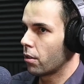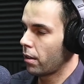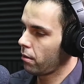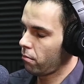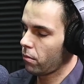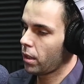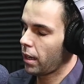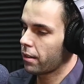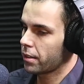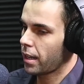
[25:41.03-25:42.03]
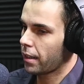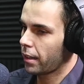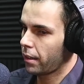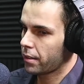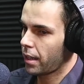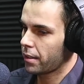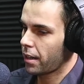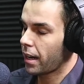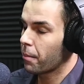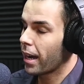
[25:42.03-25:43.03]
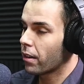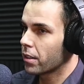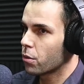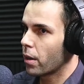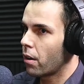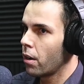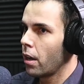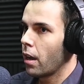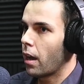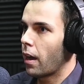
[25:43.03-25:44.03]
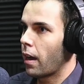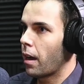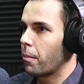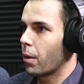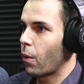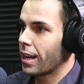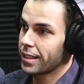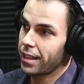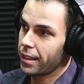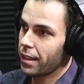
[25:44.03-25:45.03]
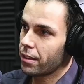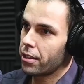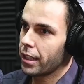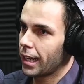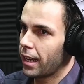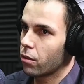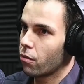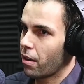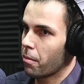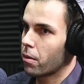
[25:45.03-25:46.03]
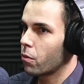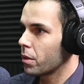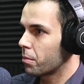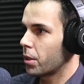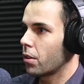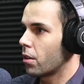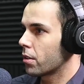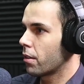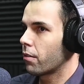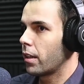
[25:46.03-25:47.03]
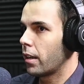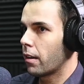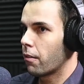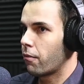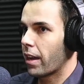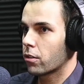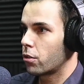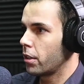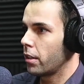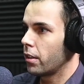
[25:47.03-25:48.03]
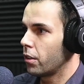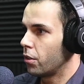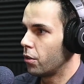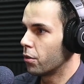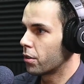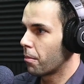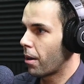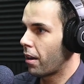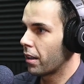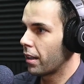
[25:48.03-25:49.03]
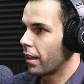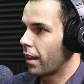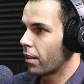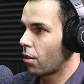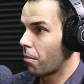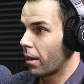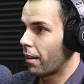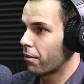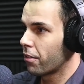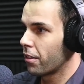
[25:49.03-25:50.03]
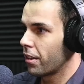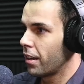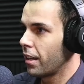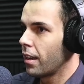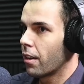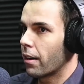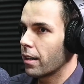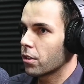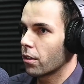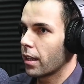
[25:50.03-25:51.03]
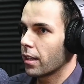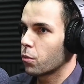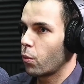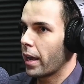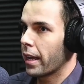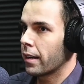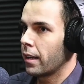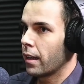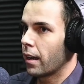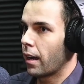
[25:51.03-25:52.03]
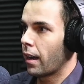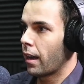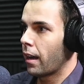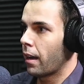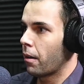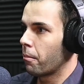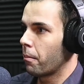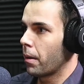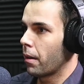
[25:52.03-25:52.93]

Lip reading: So clarity started coming out as well. But why I started entering late November was because of the factory news about Top Glove. Right. So that's when the